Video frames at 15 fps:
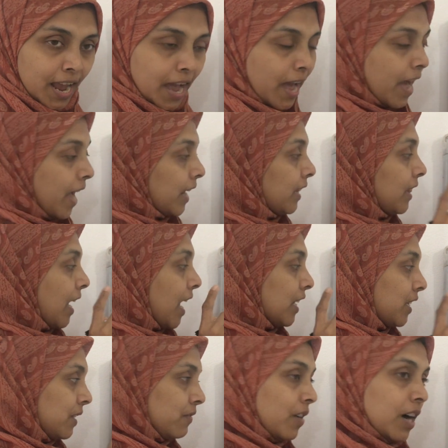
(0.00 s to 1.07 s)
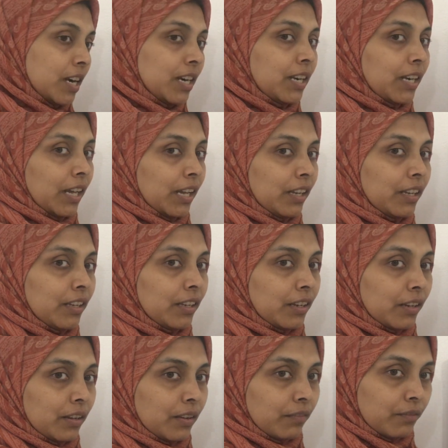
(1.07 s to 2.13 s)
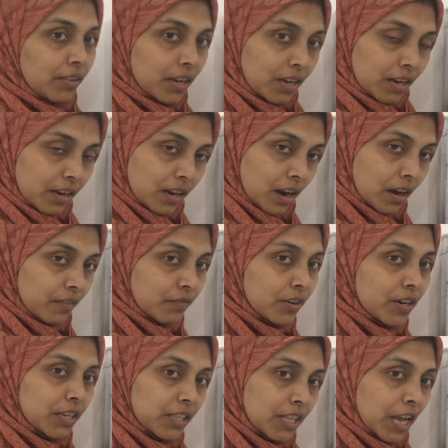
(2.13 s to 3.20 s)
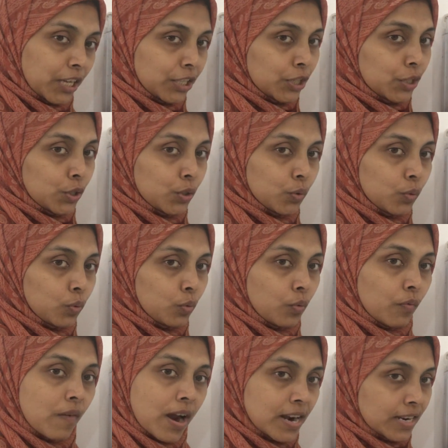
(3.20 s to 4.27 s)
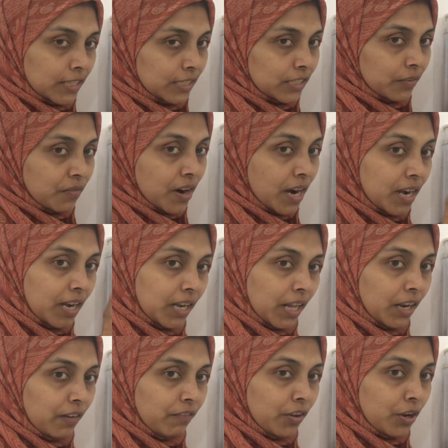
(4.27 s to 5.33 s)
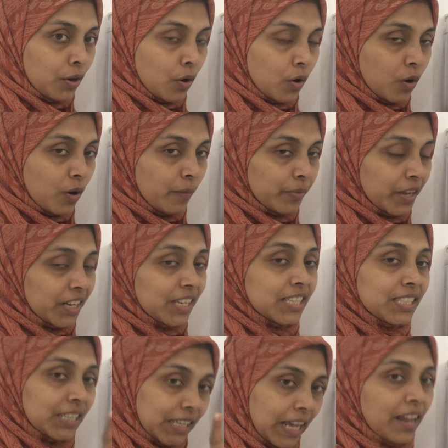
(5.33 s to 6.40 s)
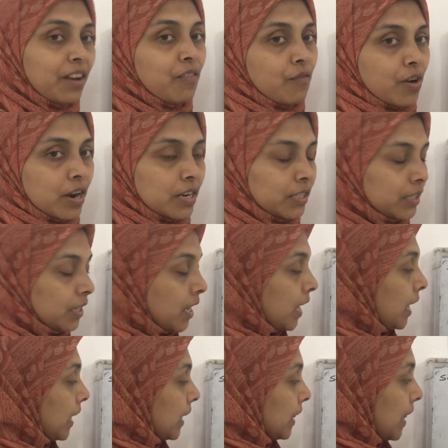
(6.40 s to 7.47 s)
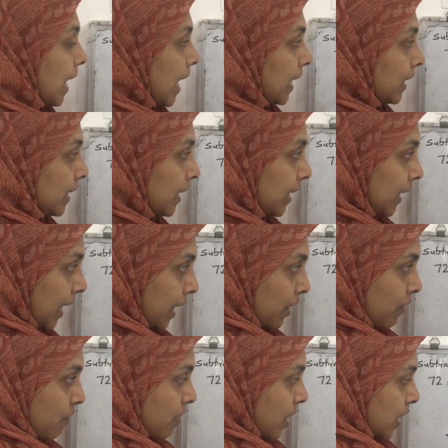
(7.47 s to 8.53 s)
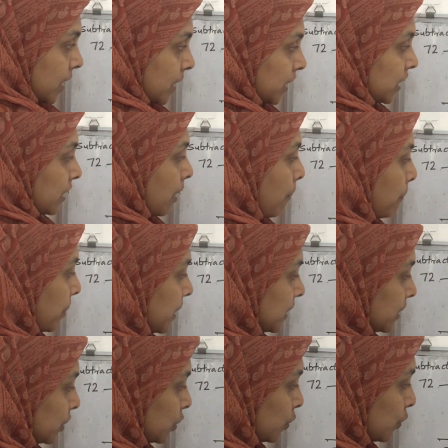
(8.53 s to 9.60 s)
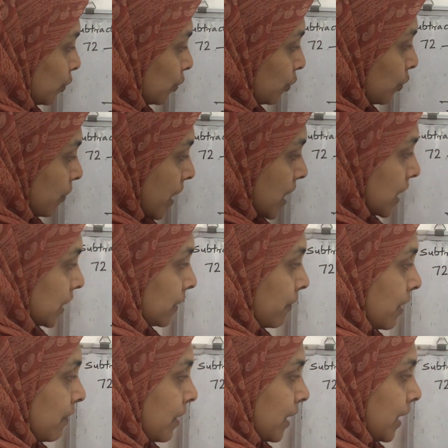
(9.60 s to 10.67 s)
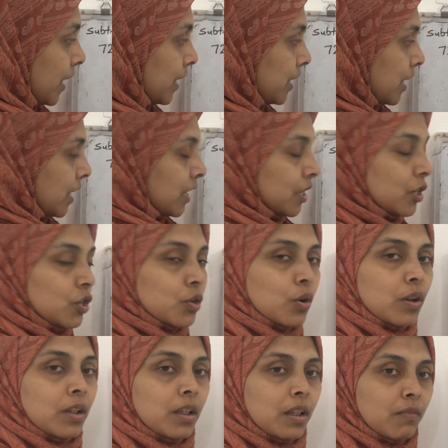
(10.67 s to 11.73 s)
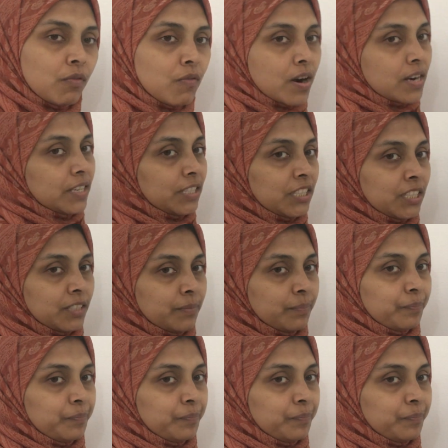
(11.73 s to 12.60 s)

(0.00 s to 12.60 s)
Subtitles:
And that 1 10 we convert that into ones. 1 10 we know that is 10 ones. That 10 ones plus 2 ones we will get 12 ones.